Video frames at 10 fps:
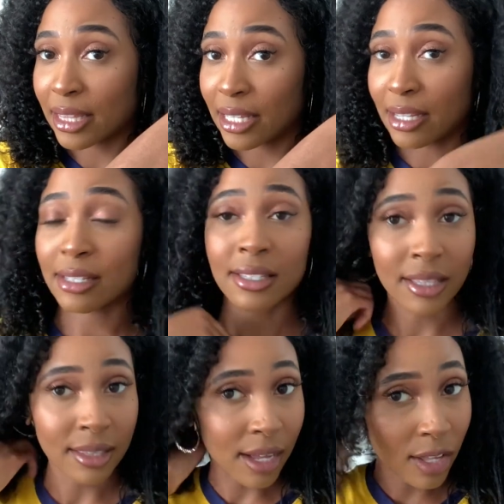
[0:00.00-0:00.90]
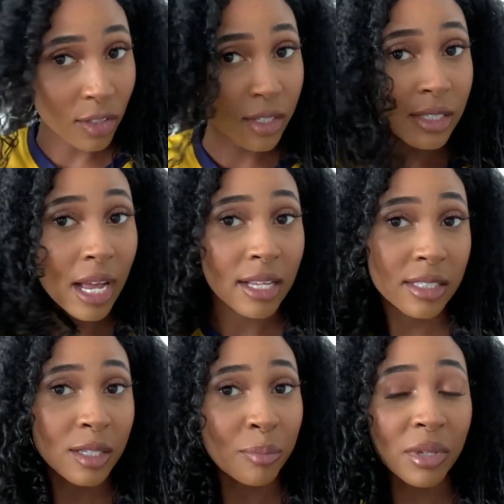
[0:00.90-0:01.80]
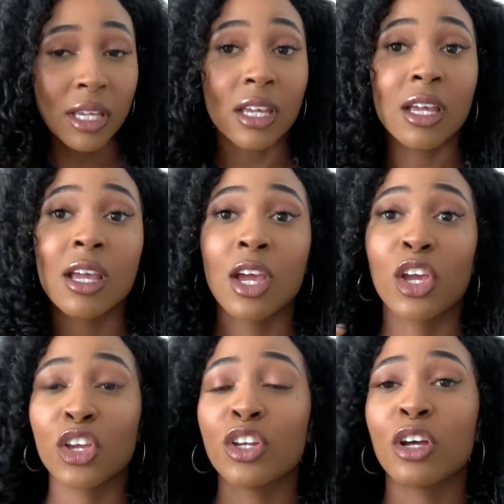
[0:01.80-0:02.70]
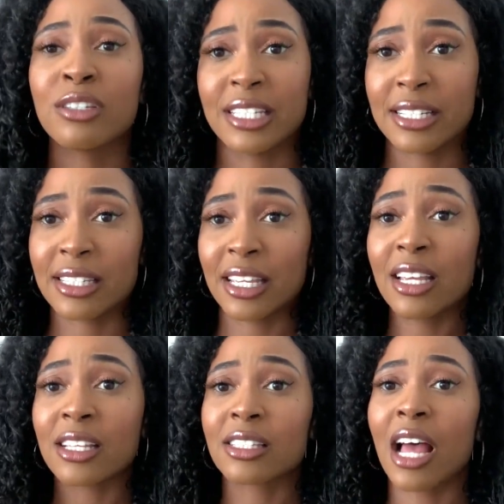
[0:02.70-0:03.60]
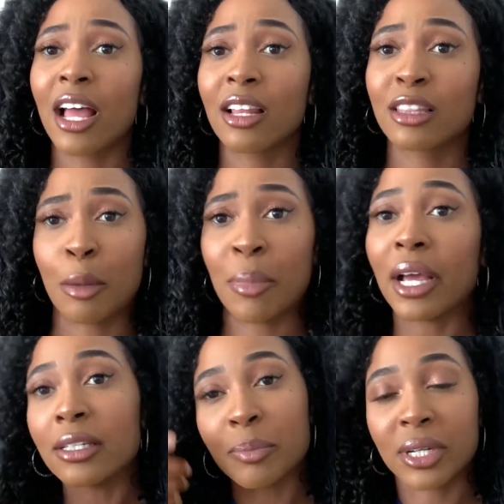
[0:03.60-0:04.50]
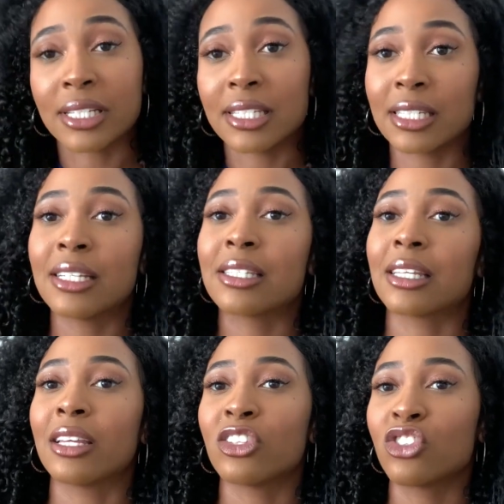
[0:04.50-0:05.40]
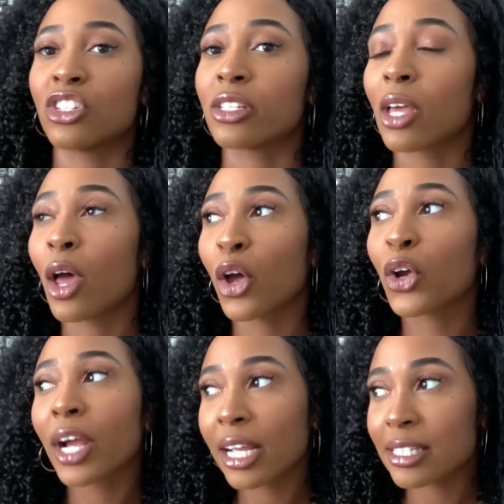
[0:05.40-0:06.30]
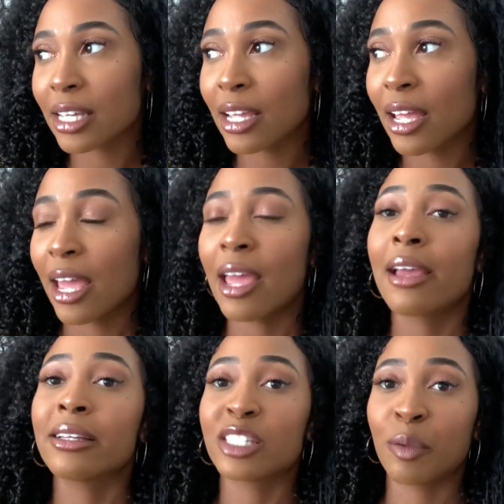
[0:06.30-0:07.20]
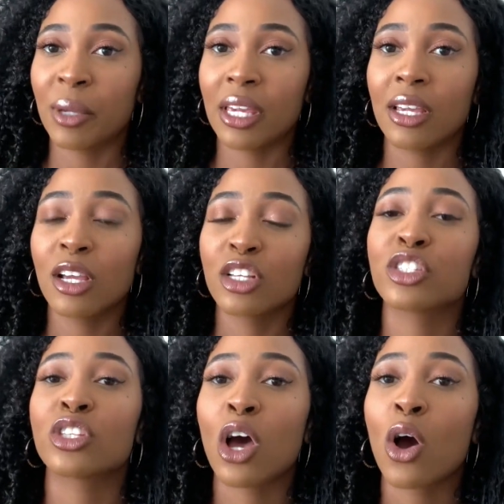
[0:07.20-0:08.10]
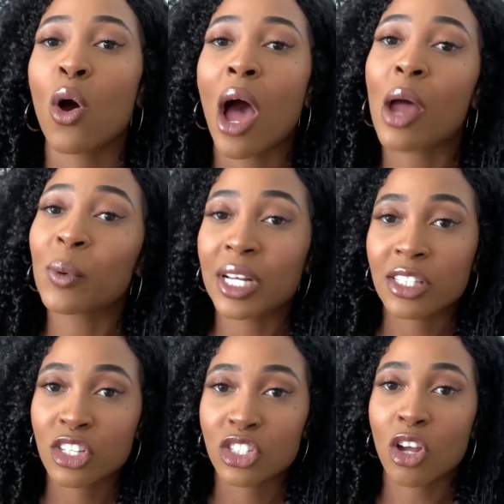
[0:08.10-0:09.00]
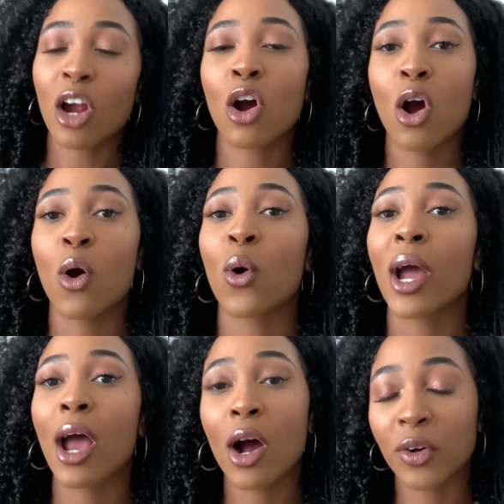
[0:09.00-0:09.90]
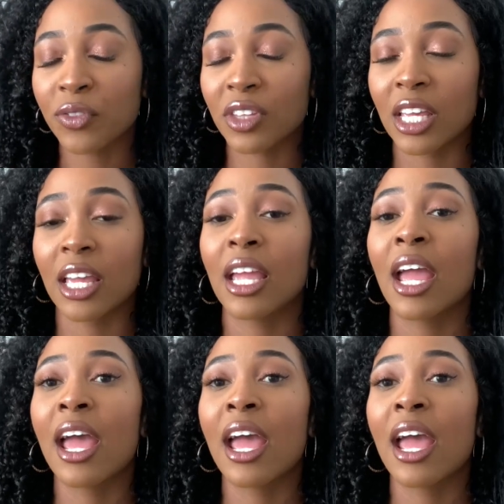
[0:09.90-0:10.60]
this and the other side to be, you know, decent, it's not the best, but it's decent. It's just crazy to me. So I wanted to start a whole healthy